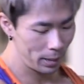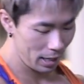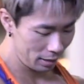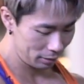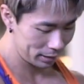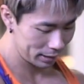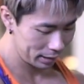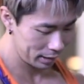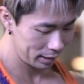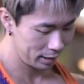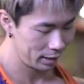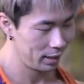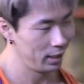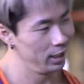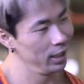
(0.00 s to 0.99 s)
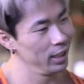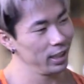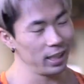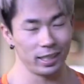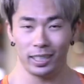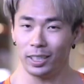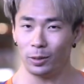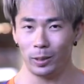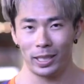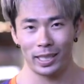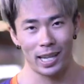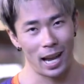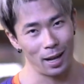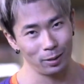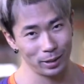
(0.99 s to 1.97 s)
pounds, because it only
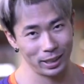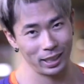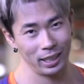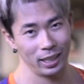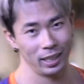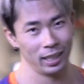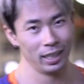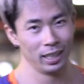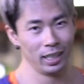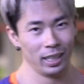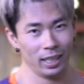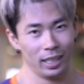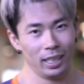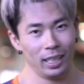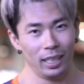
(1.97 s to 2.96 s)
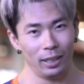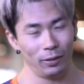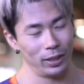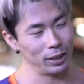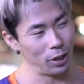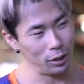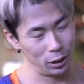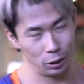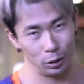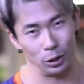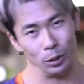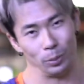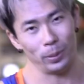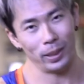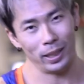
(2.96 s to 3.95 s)
counts if it's on
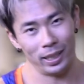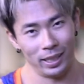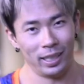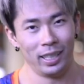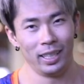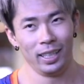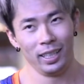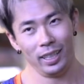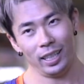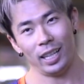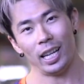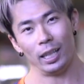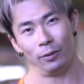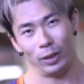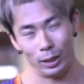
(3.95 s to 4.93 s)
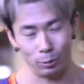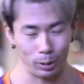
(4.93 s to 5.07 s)
YouTube and if it's